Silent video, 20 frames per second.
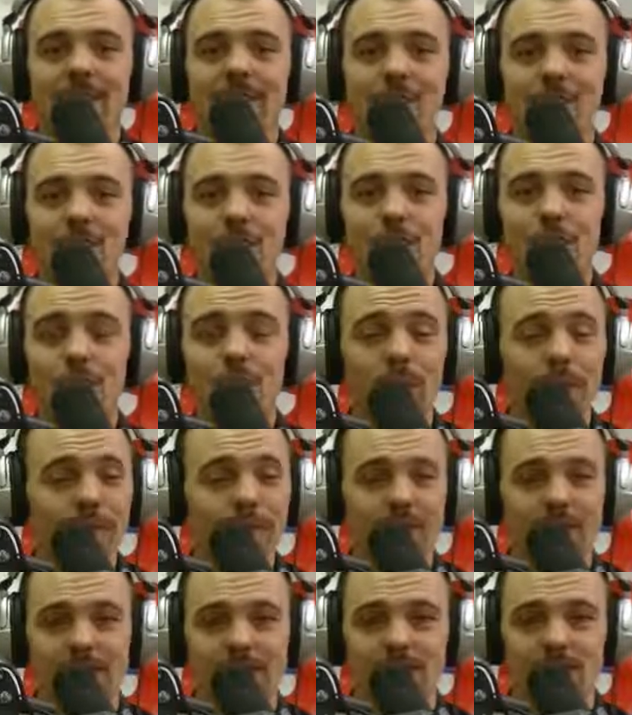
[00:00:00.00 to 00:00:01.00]
That's
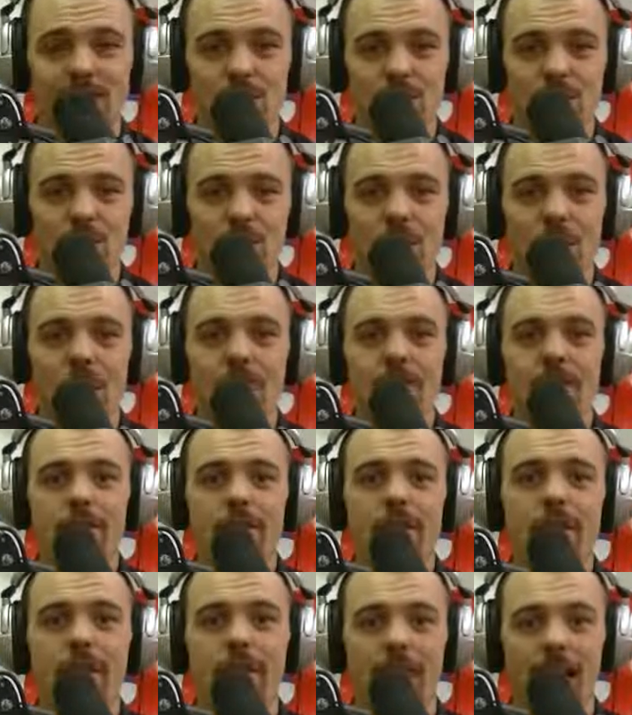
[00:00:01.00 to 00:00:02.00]

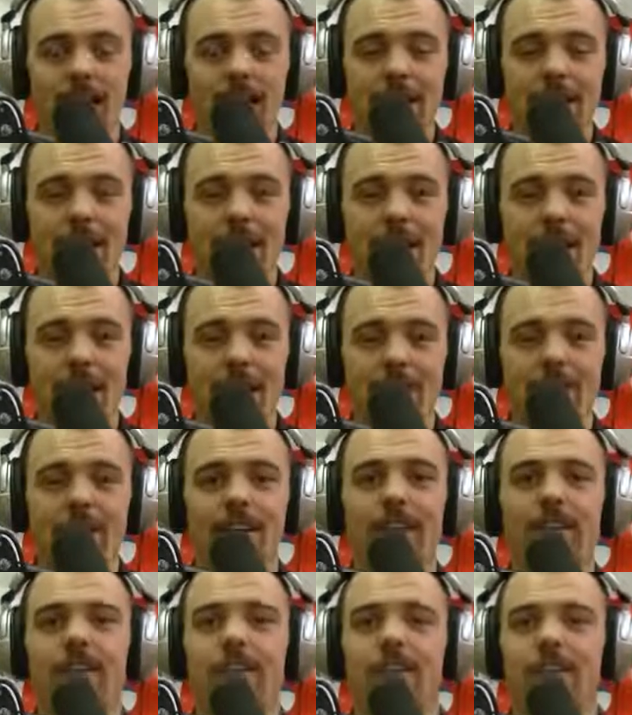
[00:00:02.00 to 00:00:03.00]

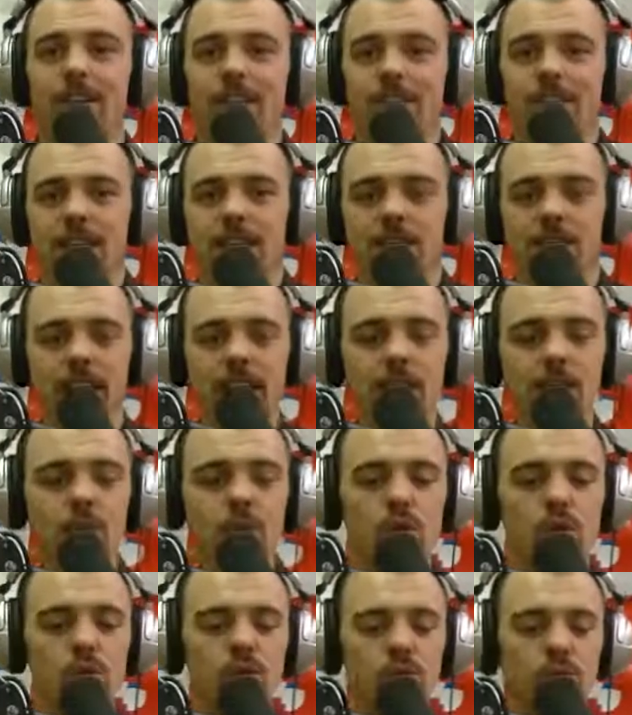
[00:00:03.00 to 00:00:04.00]
380-9558. And
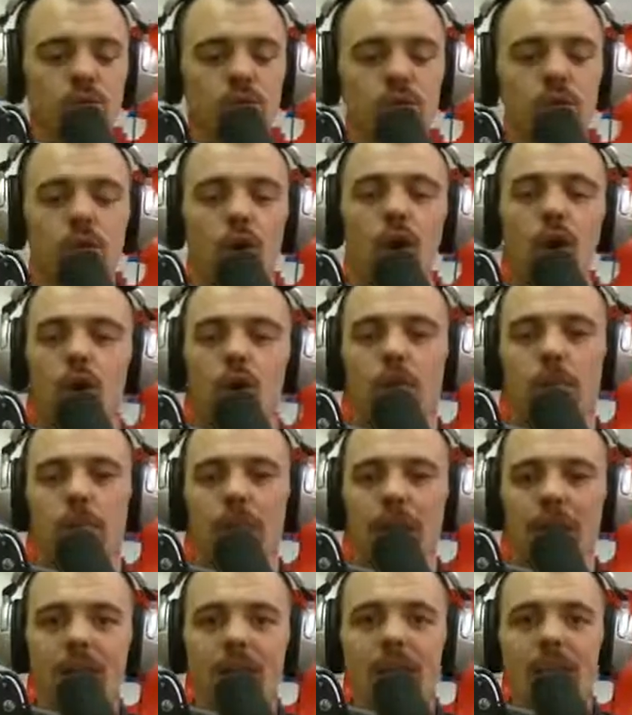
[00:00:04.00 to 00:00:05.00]
we'll share with you all
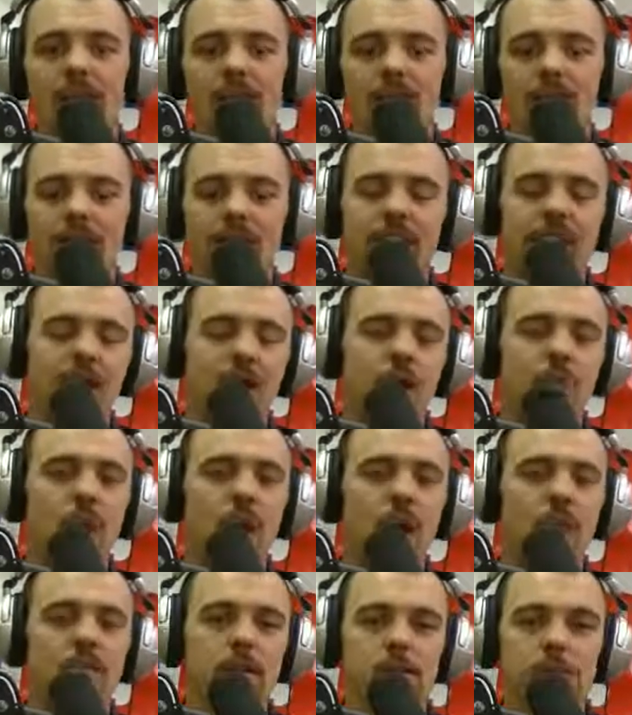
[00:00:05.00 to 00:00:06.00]
about how that
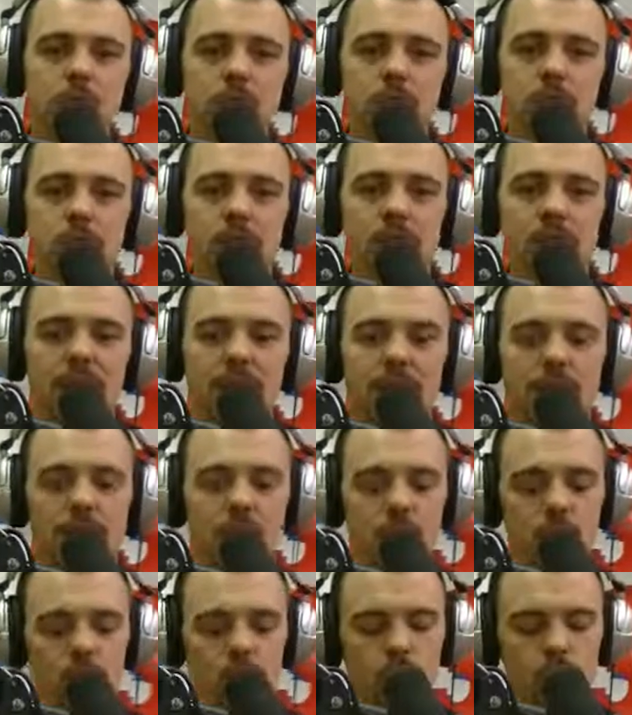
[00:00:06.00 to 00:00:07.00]
private pension
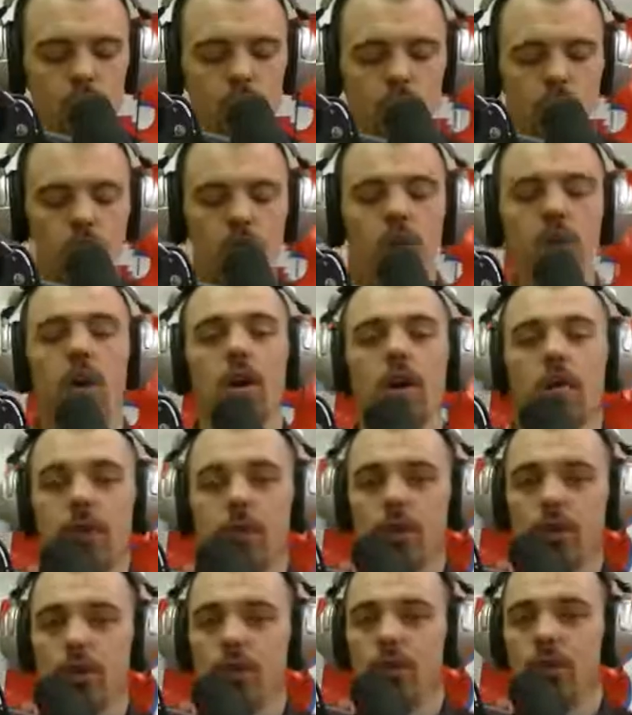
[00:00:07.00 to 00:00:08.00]
plan would work
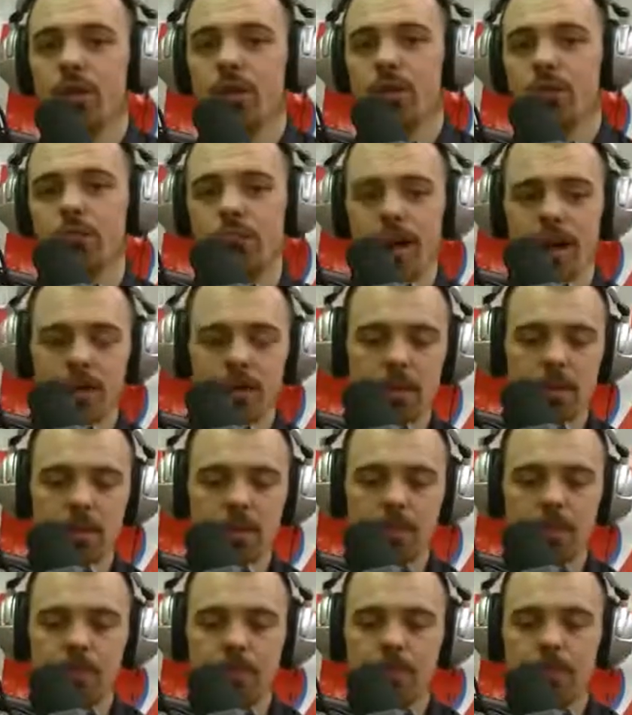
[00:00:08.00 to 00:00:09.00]
for you and your
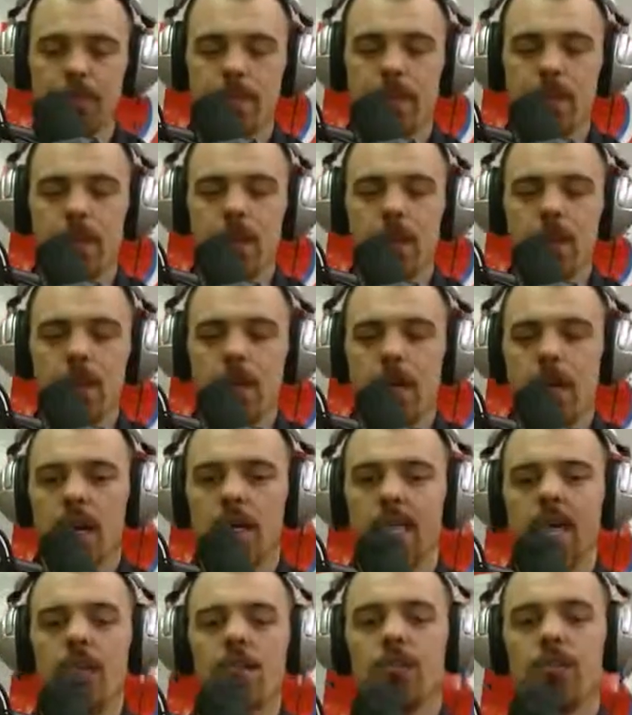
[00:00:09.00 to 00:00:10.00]
family.
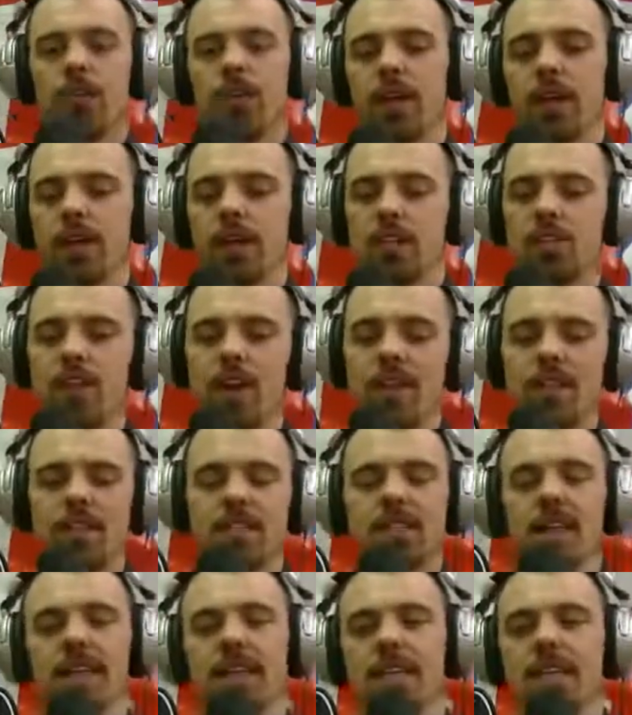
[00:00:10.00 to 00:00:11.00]
Another thing that you have
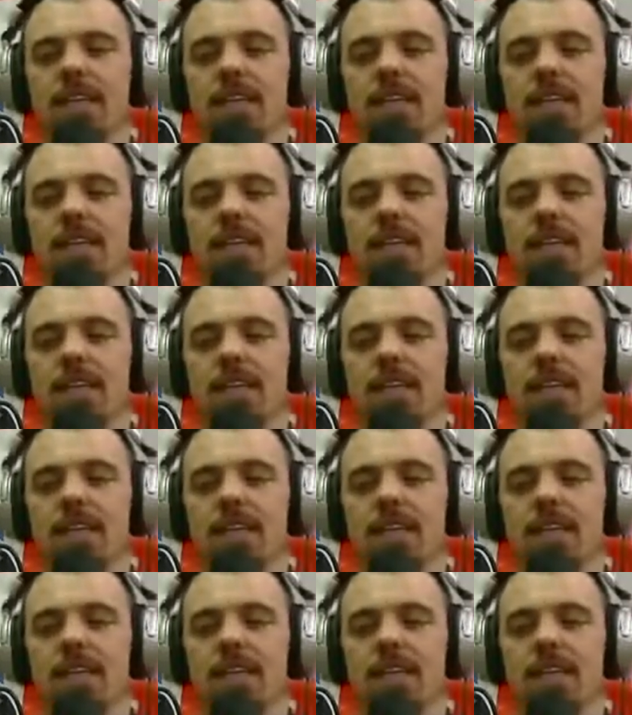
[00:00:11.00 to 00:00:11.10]
to take